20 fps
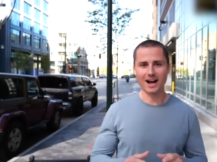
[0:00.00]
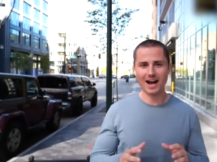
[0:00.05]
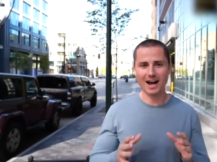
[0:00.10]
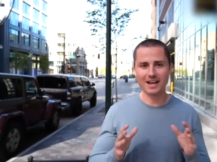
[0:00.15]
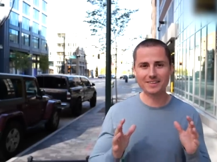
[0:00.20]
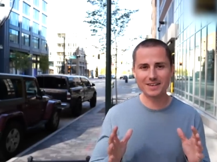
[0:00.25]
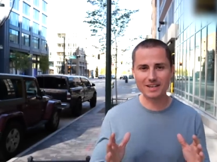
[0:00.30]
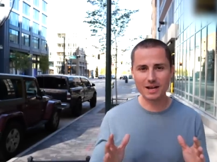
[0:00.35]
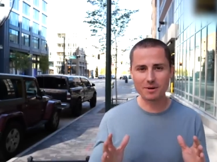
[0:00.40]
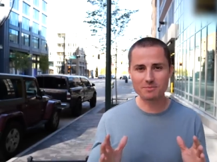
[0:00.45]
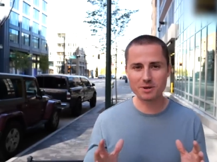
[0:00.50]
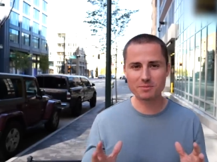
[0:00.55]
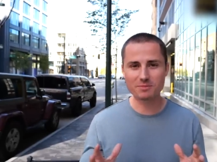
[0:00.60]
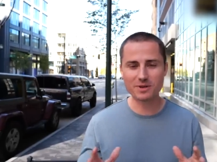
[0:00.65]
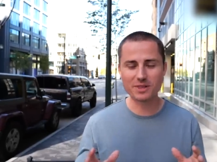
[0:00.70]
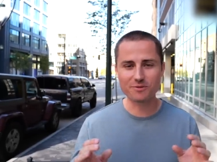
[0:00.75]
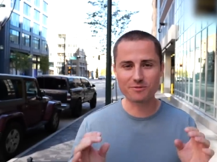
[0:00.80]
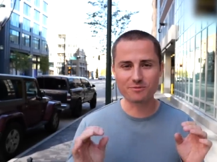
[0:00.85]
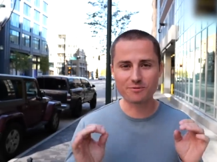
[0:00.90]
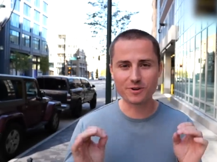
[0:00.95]
I think I'm gonna be
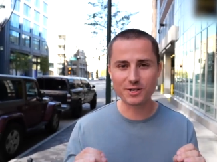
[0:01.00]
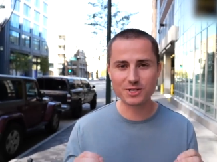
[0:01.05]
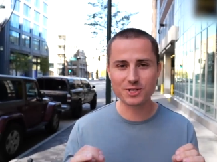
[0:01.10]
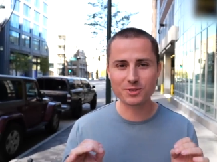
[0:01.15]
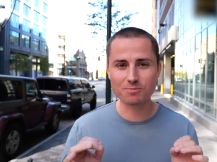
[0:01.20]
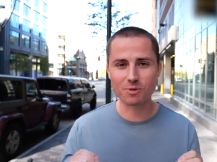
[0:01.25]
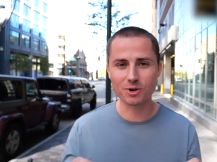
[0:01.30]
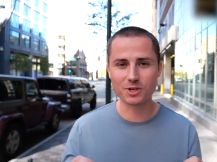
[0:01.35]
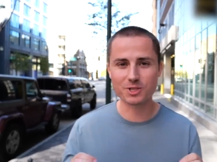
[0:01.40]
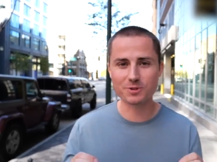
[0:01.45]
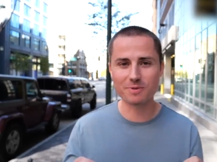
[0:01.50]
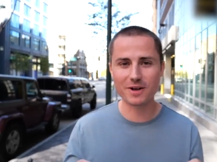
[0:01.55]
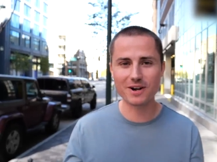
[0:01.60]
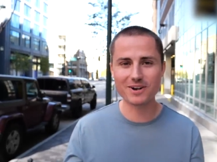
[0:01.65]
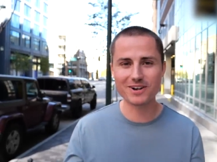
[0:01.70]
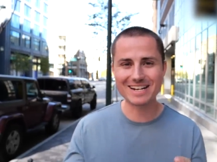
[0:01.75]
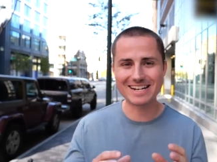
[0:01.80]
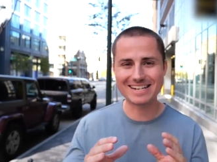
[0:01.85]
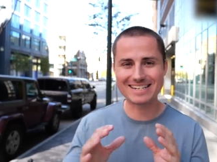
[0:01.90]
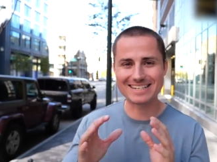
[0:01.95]
the first sports
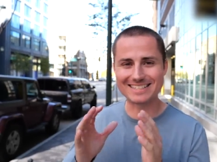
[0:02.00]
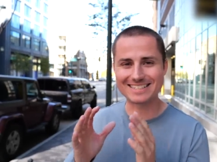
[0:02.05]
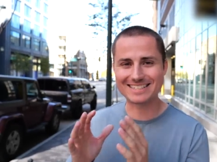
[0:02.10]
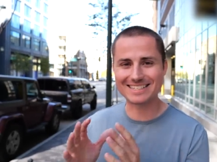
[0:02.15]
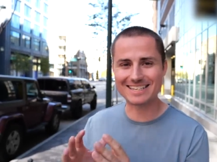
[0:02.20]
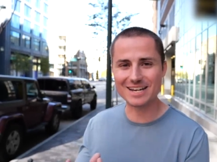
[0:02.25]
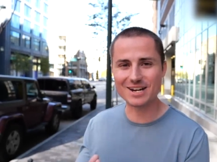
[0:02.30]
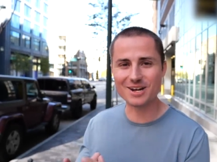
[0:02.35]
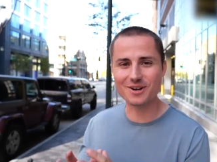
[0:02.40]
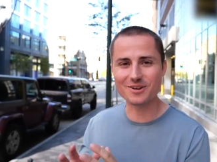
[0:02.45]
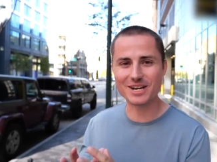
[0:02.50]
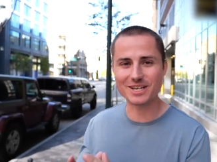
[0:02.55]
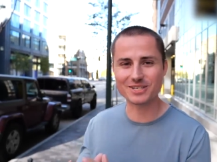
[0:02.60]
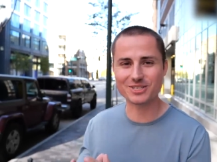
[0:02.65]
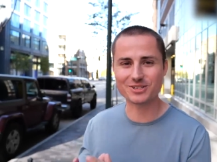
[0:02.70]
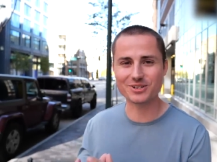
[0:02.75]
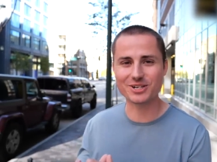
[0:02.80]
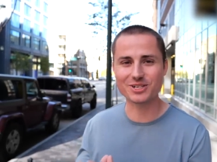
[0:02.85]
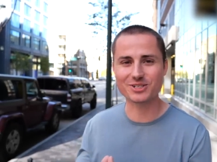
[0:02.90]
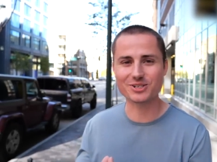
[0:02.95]
bettor in casino
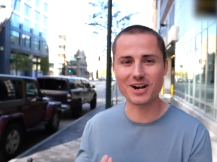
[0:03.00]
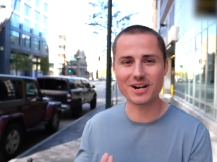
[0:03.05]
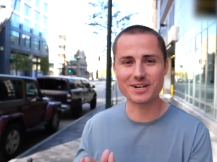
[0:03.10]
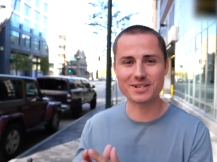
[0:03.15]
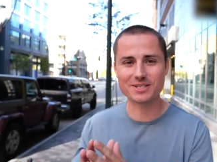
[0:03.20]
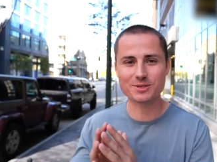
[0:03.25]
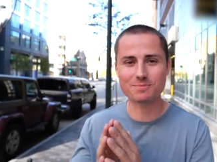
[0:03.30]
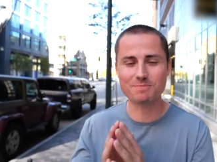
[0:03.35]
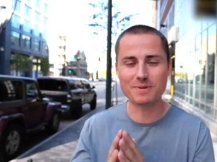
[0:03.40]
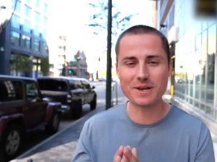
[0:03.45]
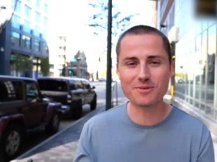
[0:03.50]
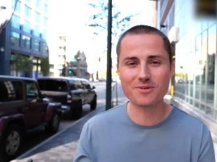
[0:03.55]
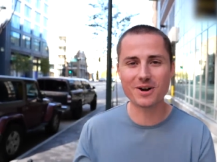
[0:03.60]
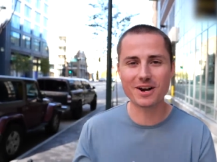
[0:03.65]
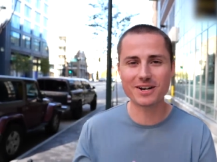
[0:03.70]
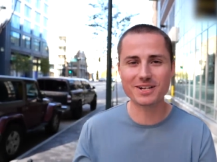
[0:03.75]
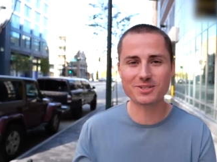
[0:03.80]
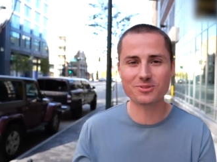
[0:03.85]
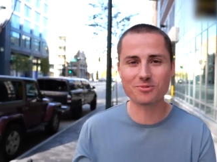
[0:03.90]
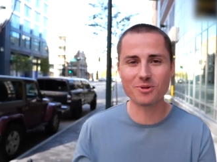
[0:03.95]
history trying to
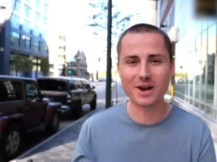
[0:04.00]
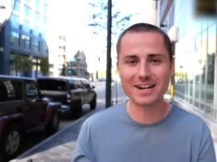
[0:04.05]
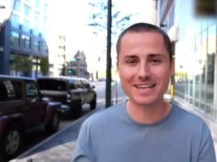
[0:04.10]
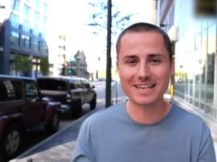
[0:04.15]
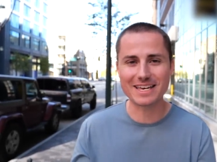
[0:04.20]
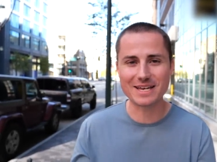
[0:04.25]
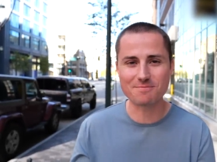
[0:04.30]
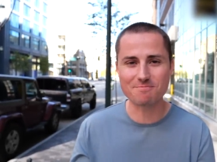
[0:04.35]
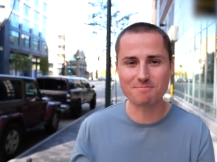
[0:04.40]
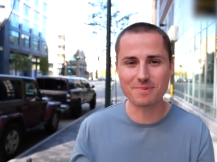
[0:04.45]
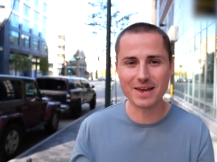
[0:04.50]
speedrun his way to getting